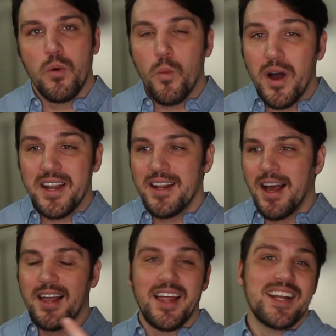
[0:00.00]
one,
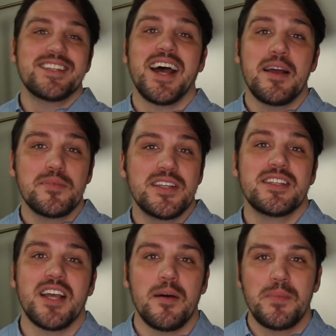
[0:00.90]
a lot of times
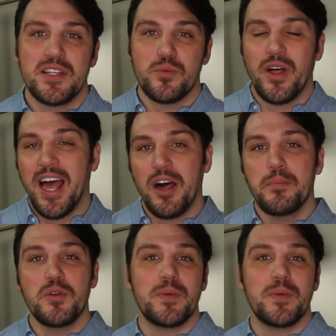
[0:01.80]
these companies will help